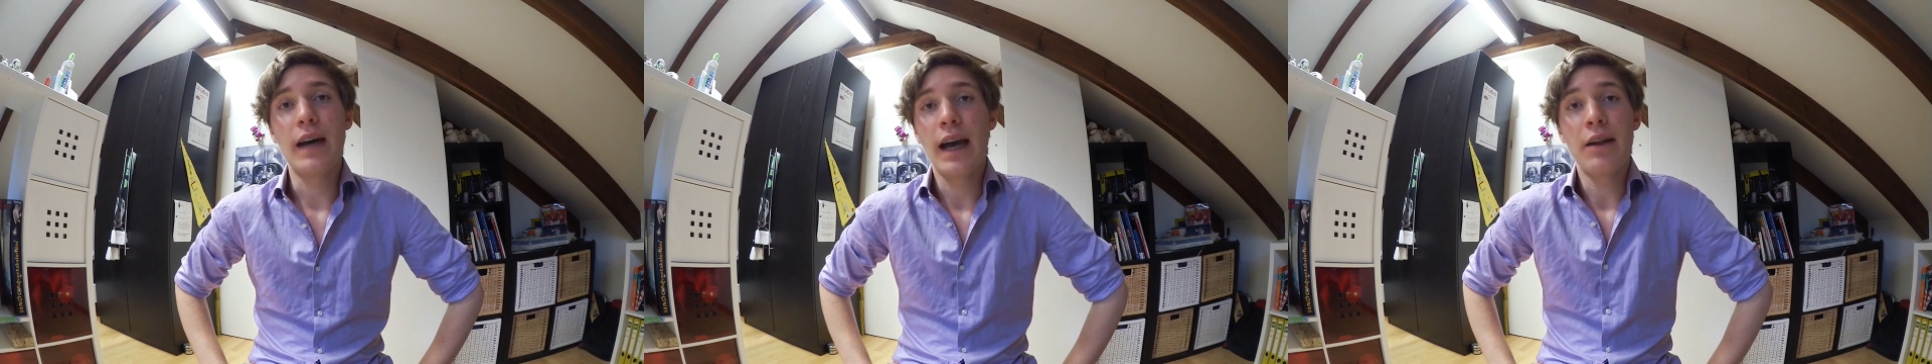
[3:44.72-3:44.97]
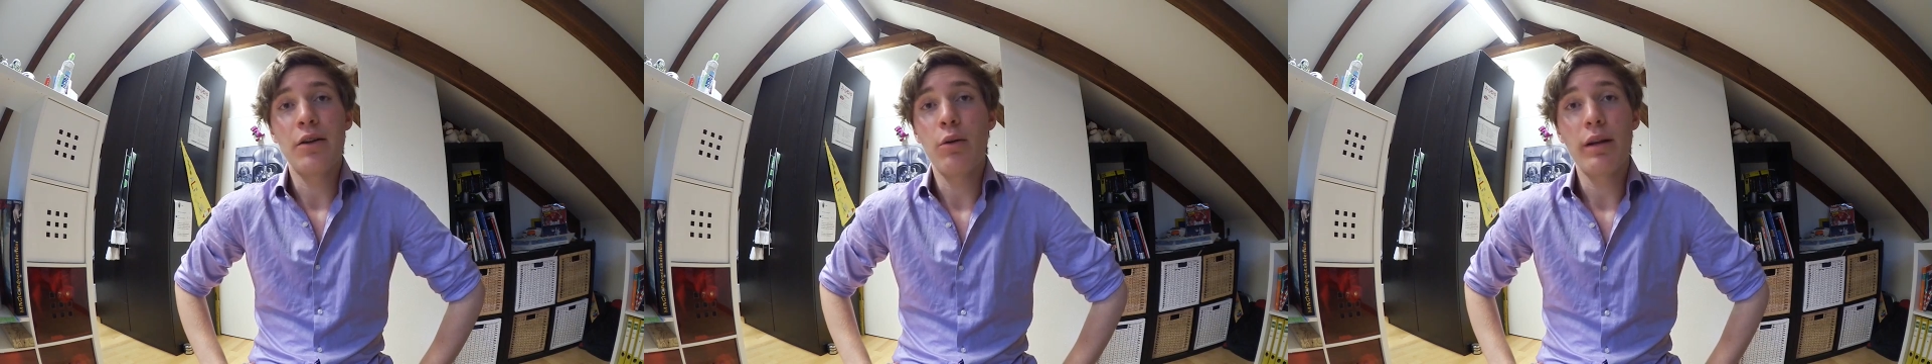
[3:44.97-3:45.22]

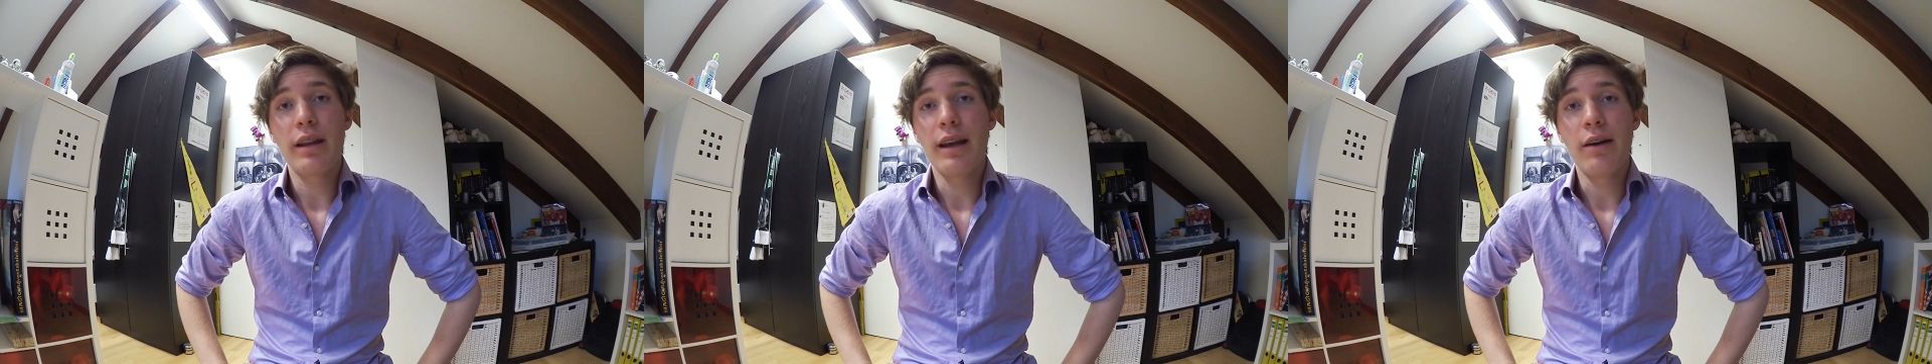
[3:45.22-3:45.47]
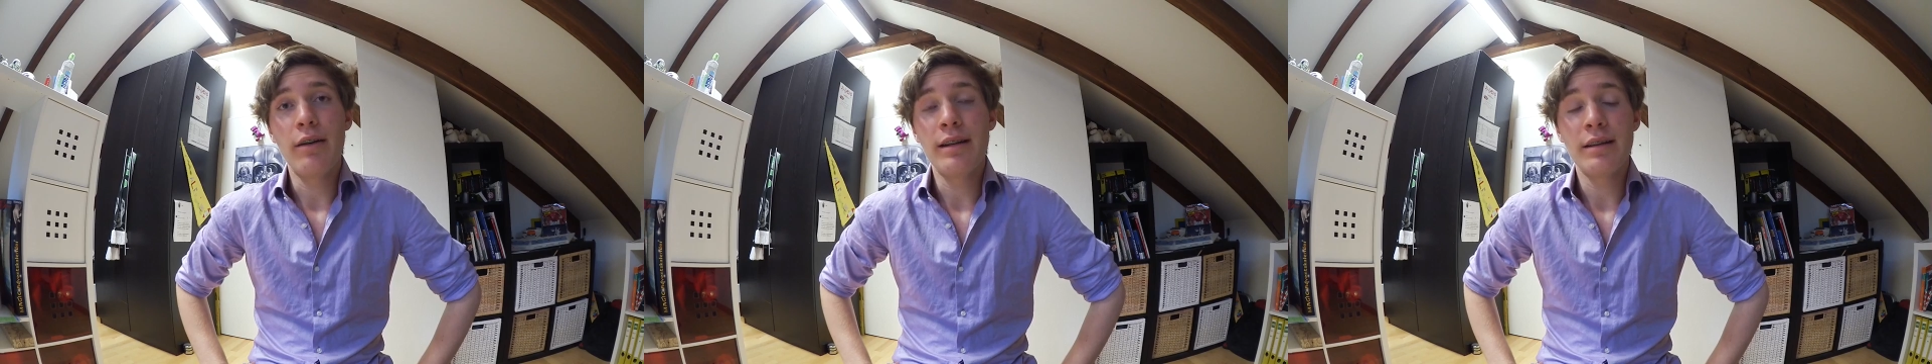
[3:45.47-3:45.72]
I don't know what the
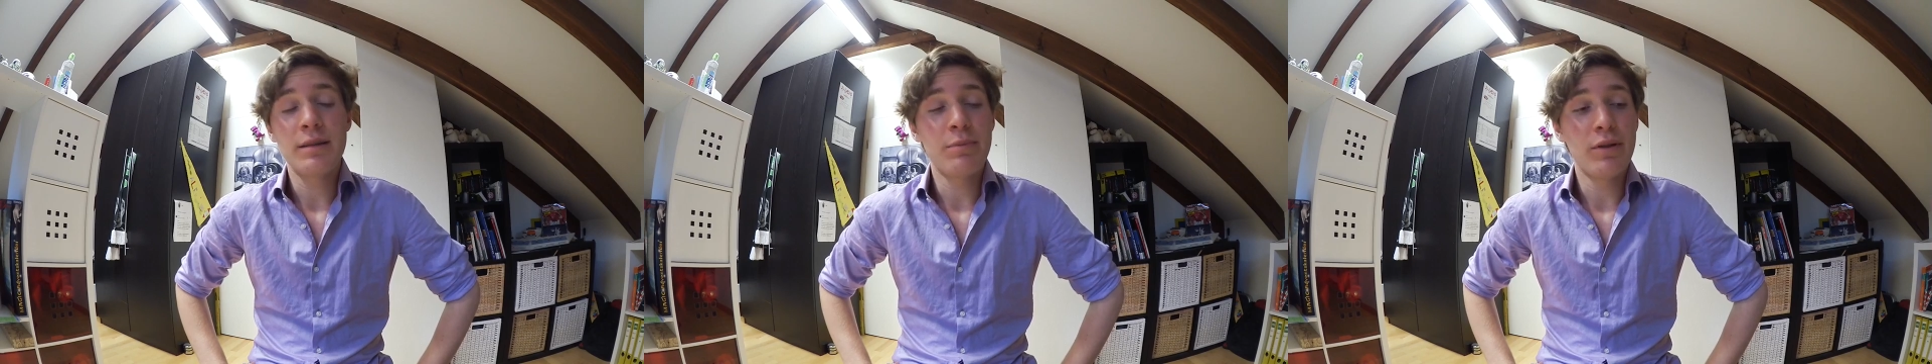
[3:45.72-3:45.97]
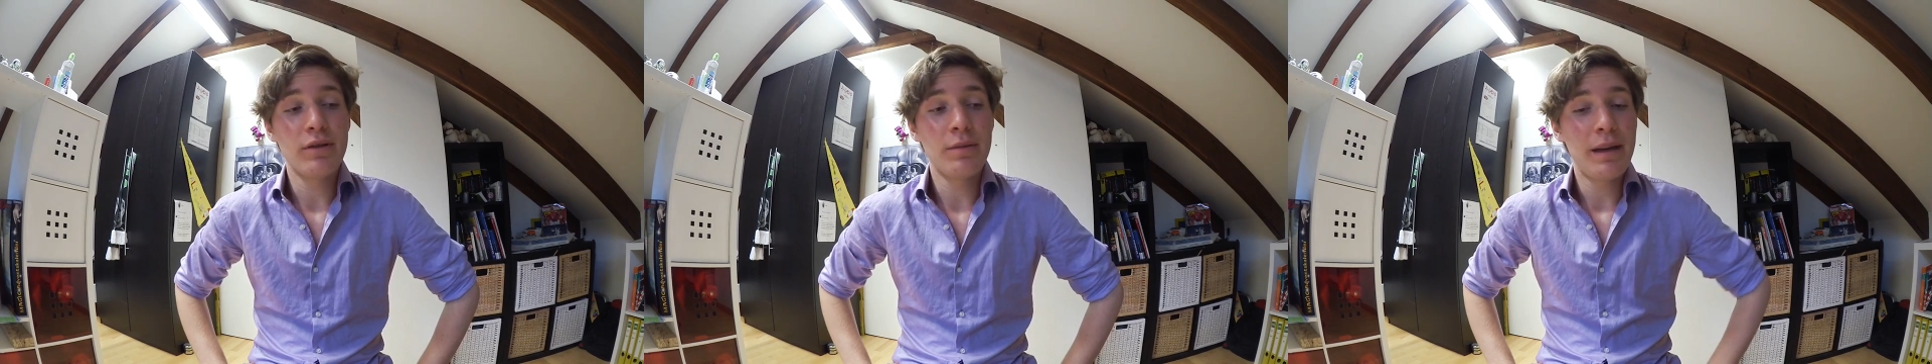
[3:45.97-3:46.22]
hell it is
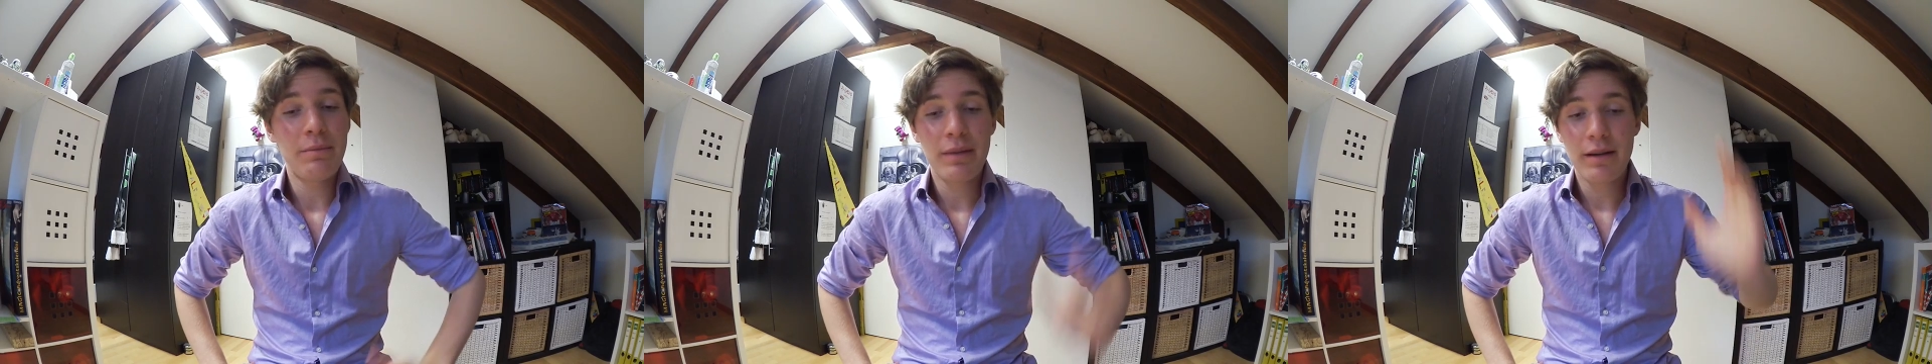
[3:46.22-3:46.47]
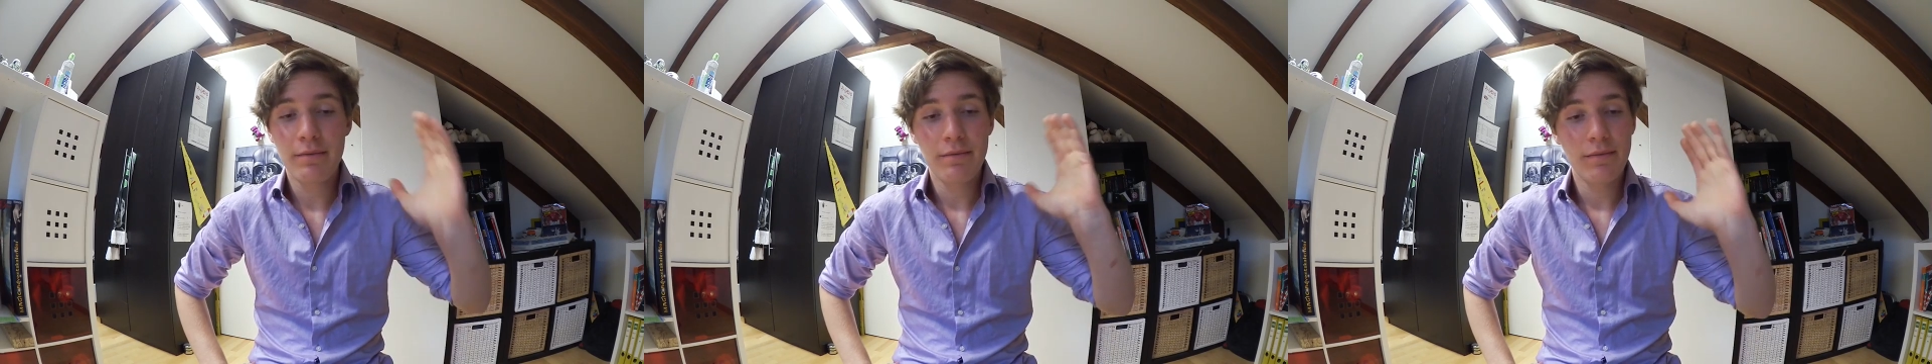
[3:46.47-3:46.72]
supposed to be,
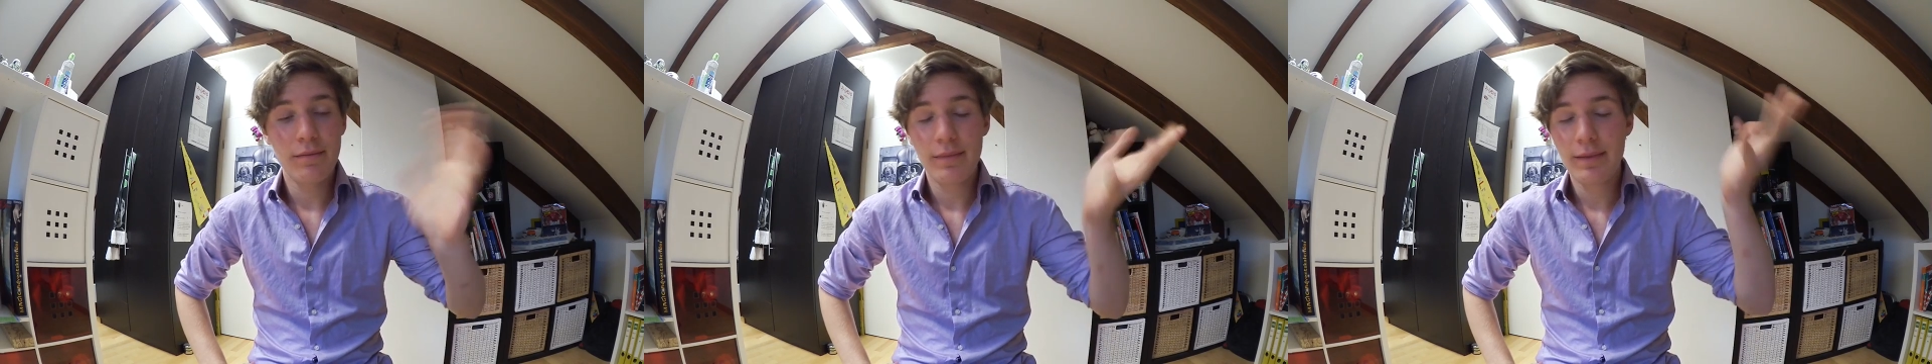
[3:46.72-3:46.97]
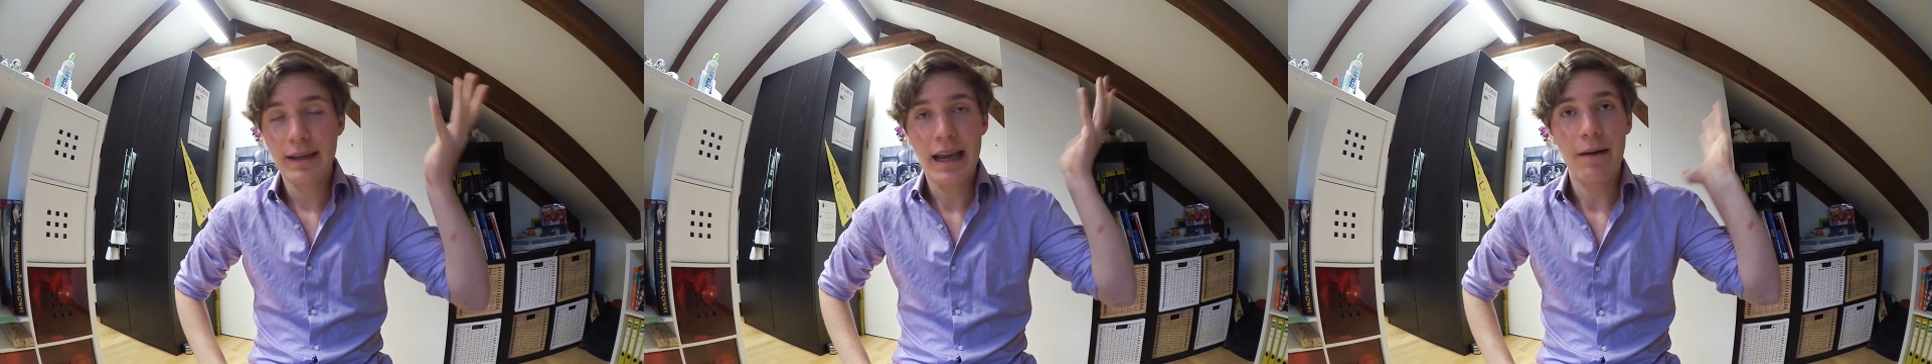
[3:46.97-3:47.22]
but
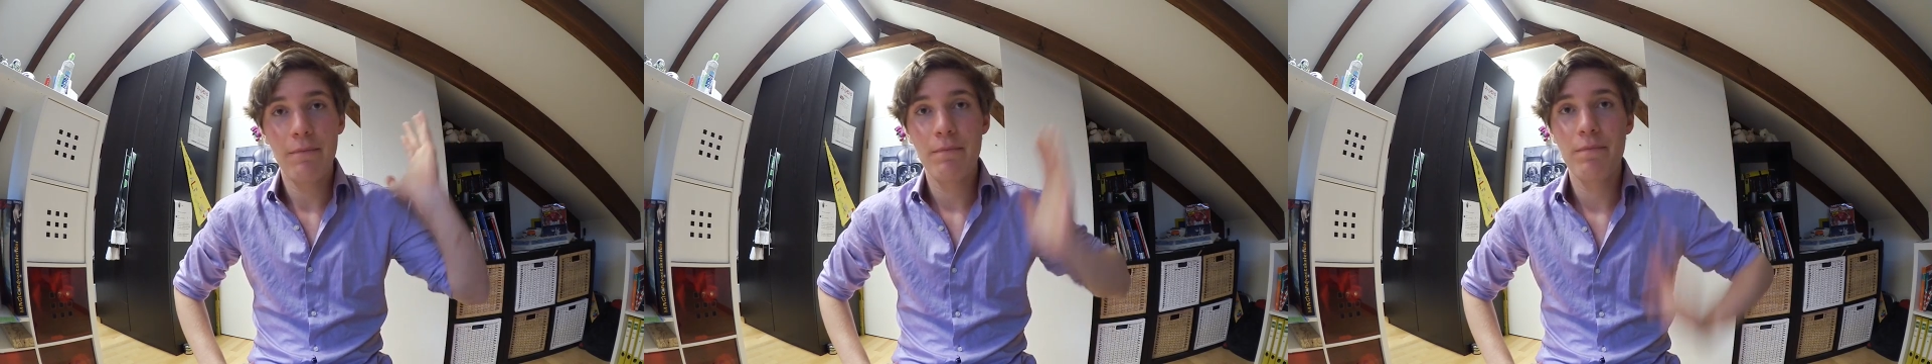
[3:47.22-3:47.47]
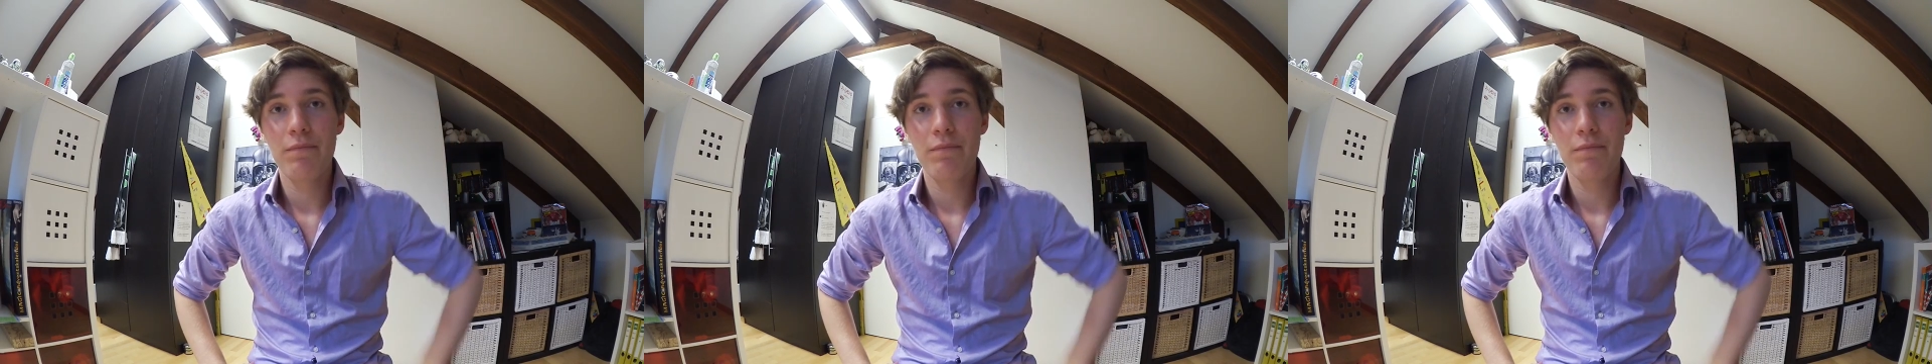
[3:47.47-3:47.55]
yeah.